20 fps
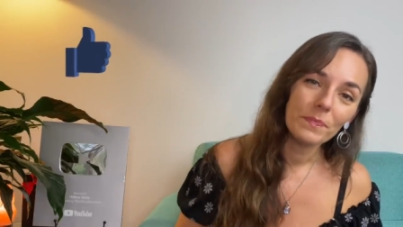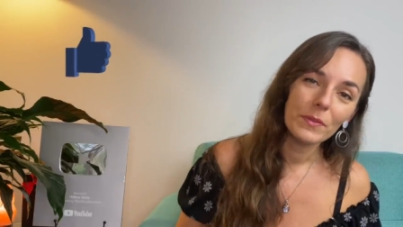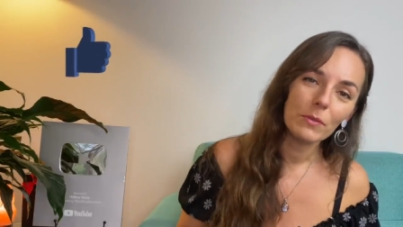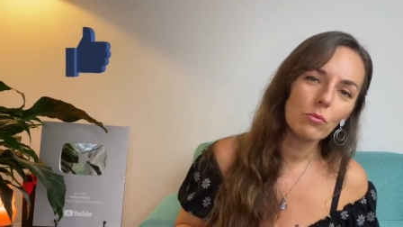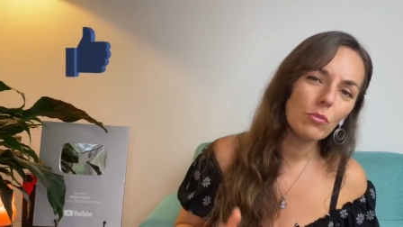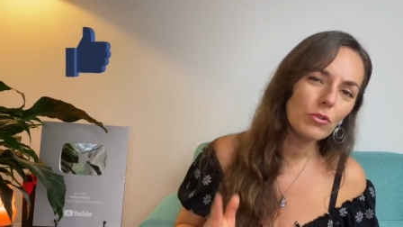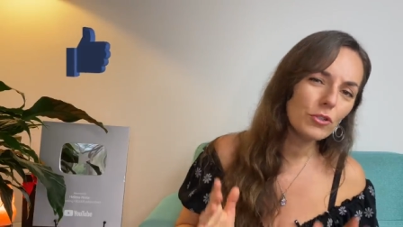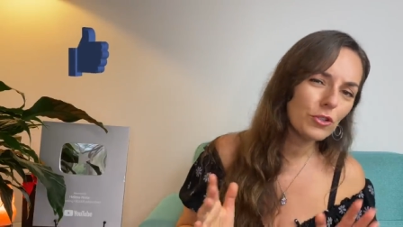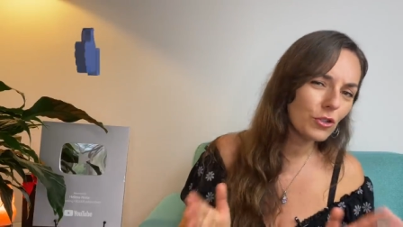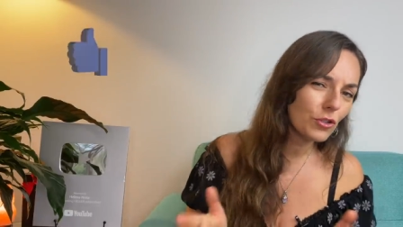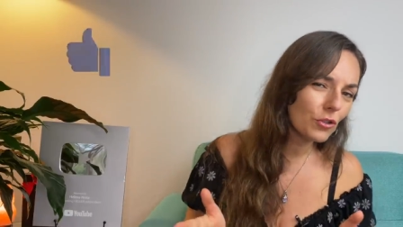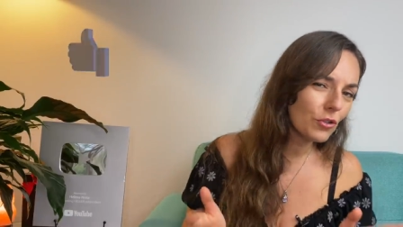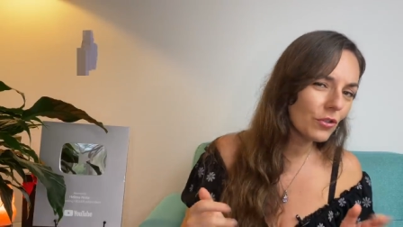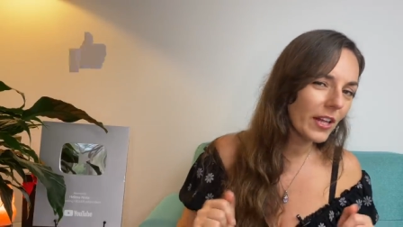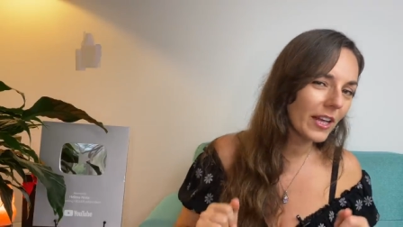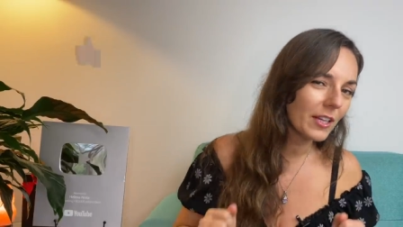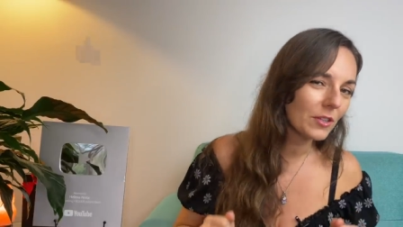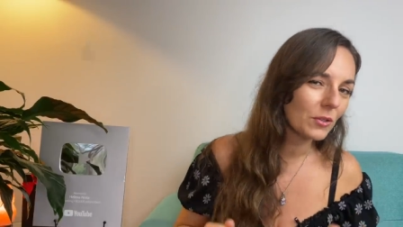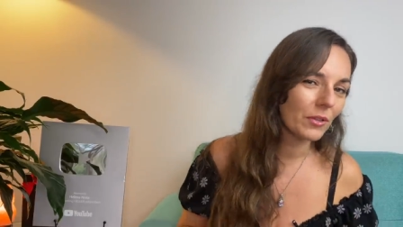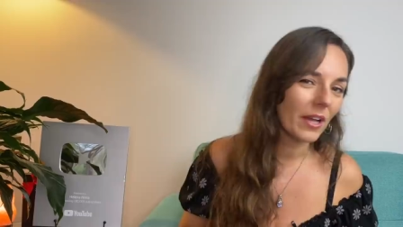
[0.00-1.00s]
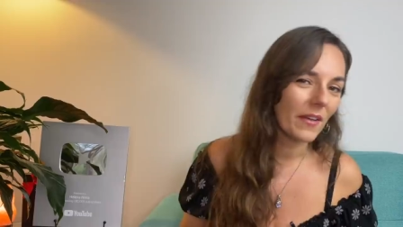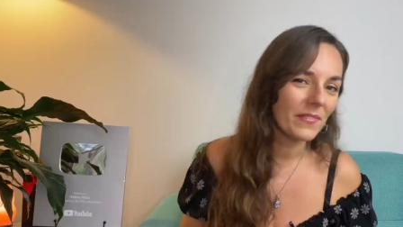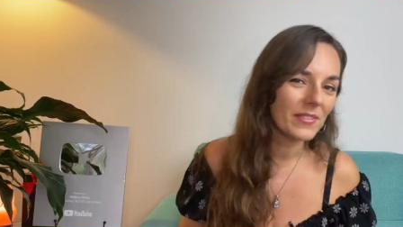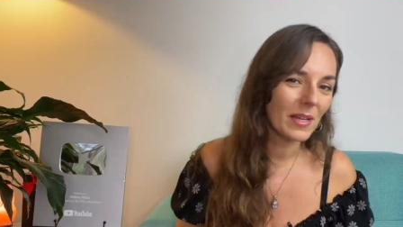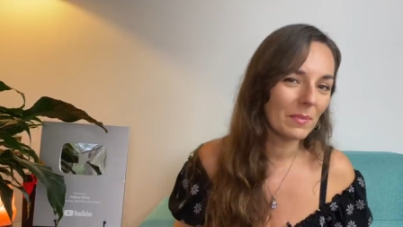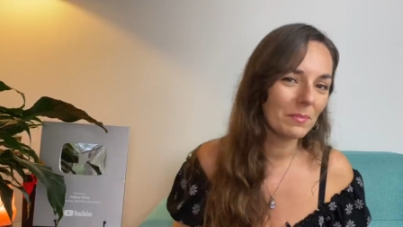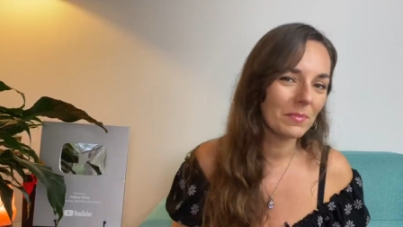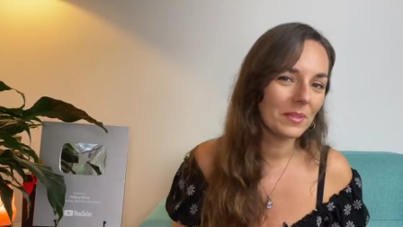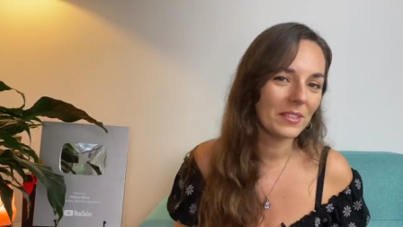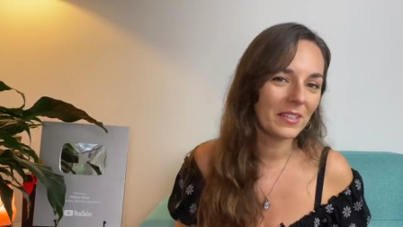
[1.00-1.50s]
Would you like to have
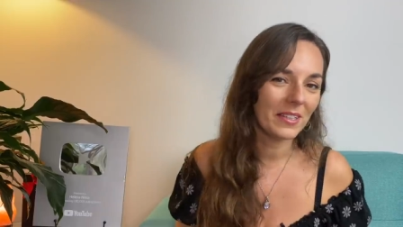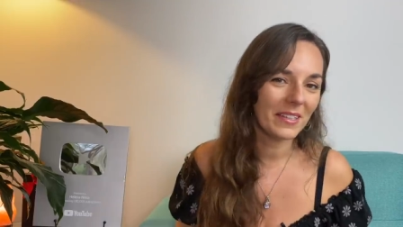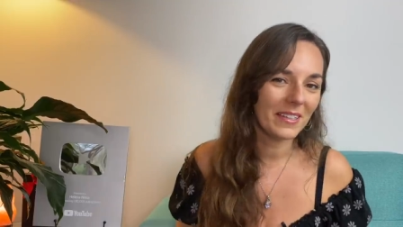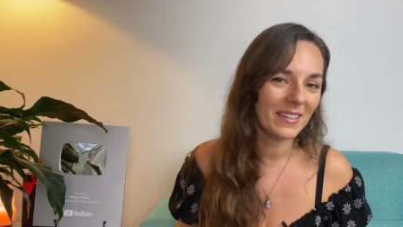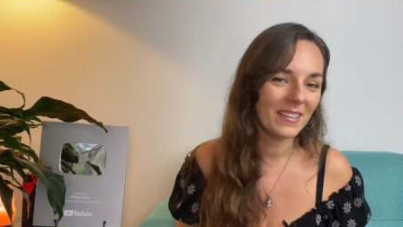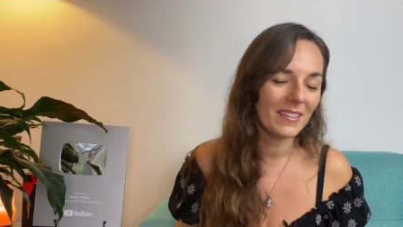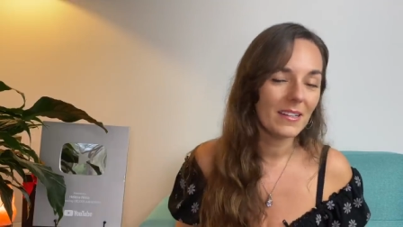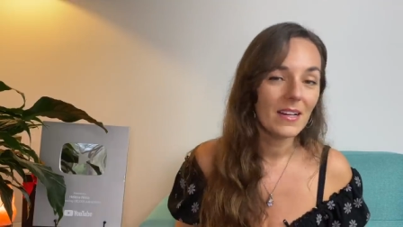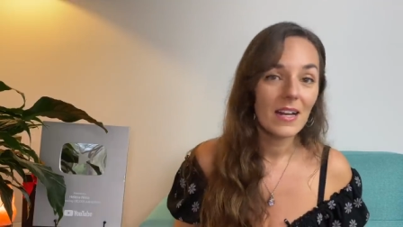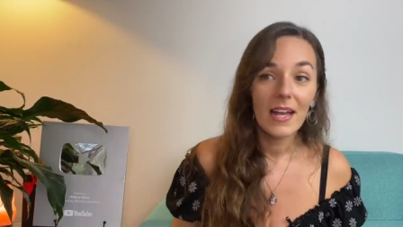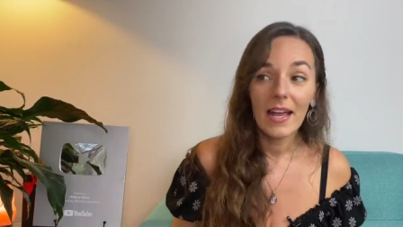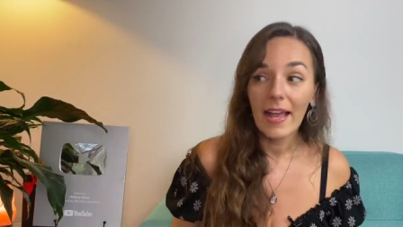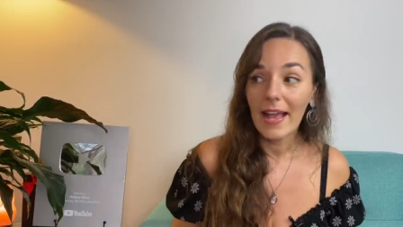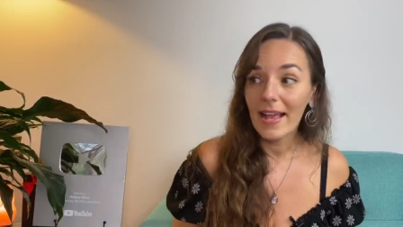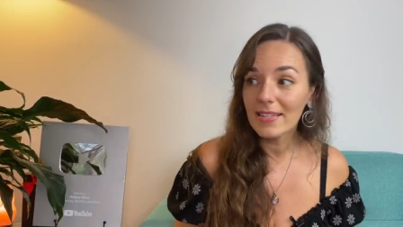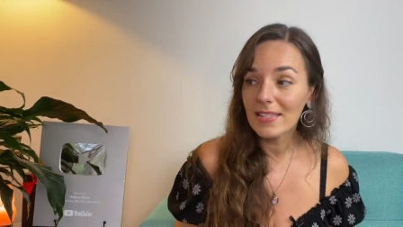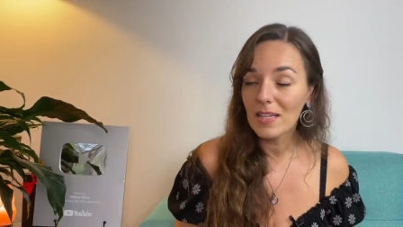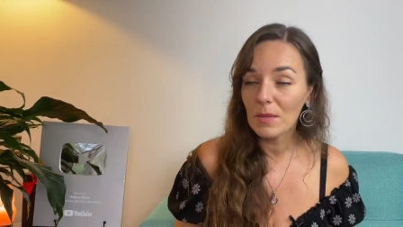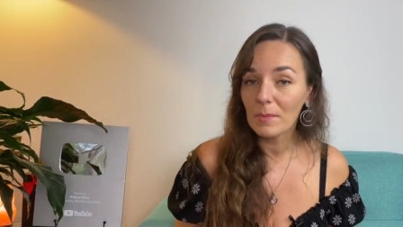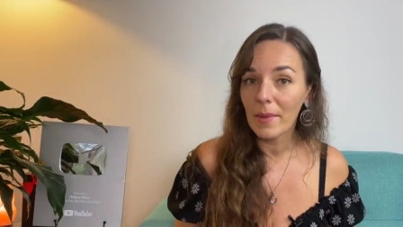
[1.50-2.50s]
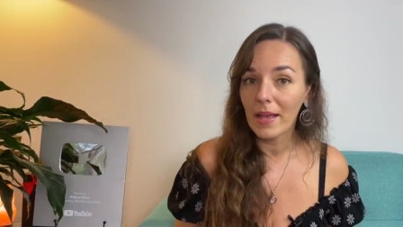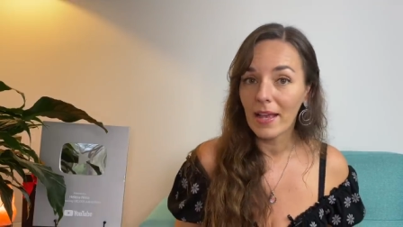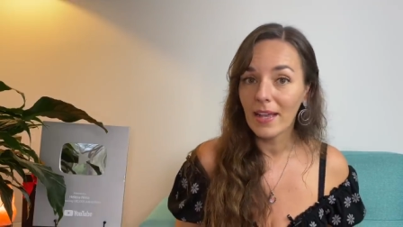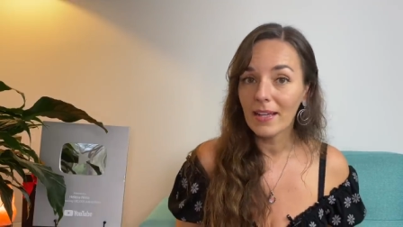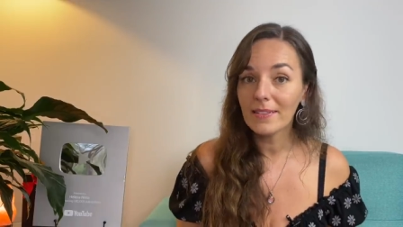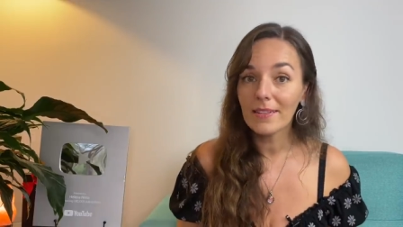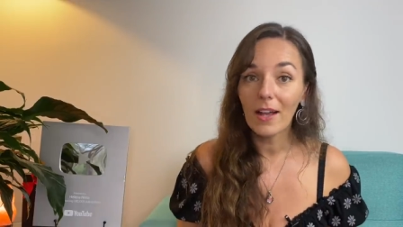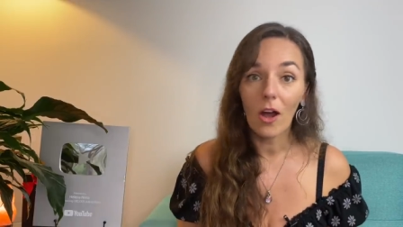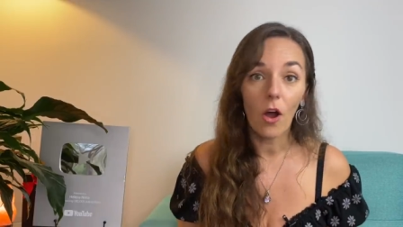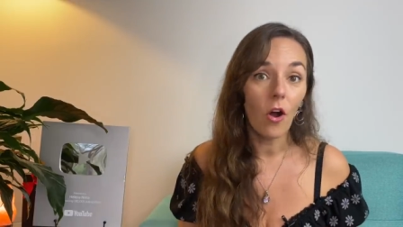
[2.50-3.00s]
some BDE as a
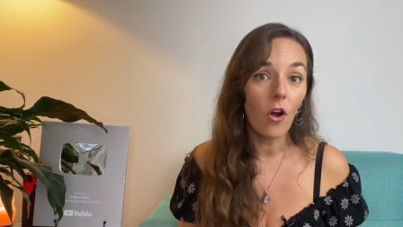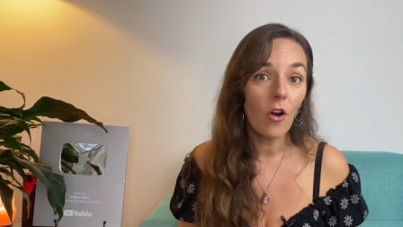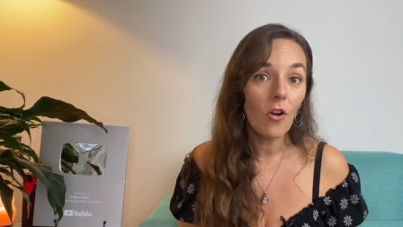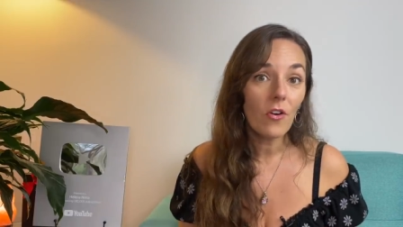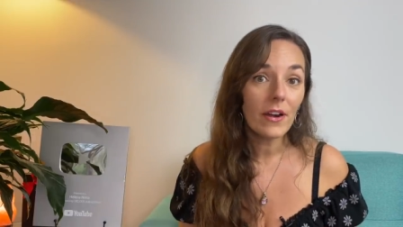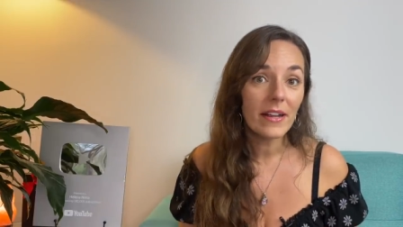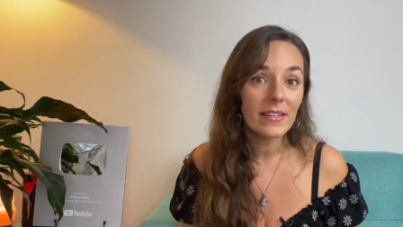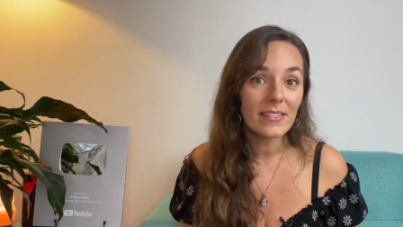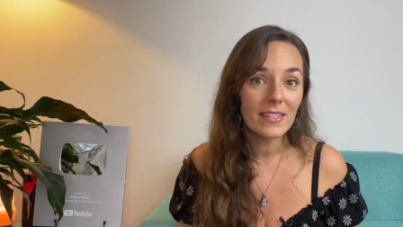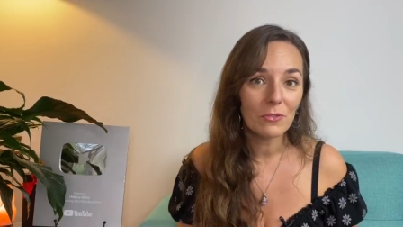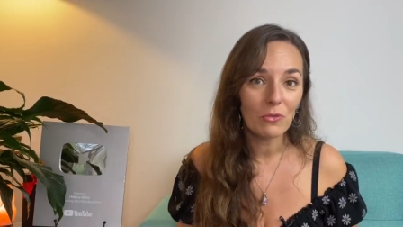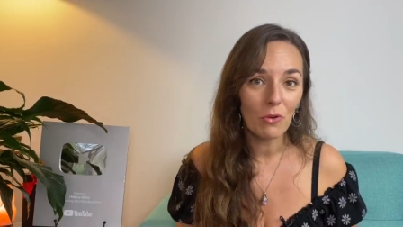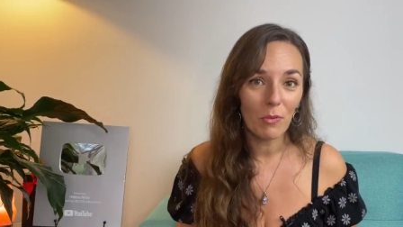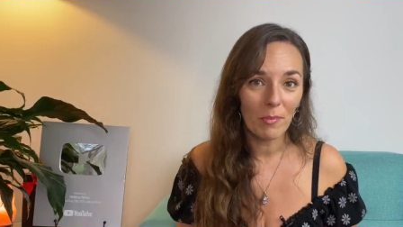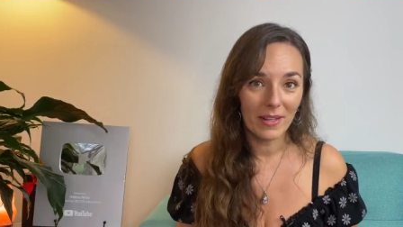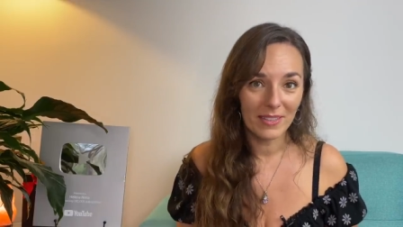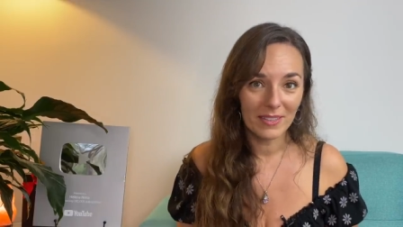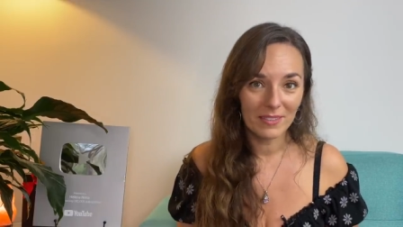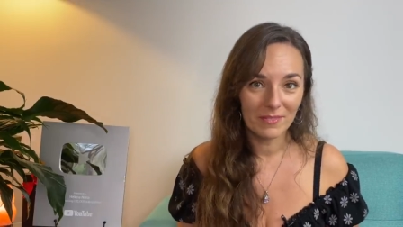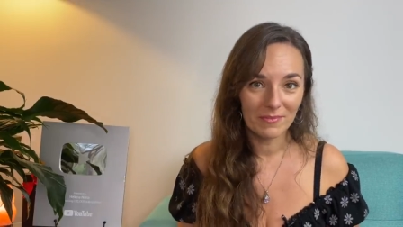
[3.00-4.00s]
man or as a woman?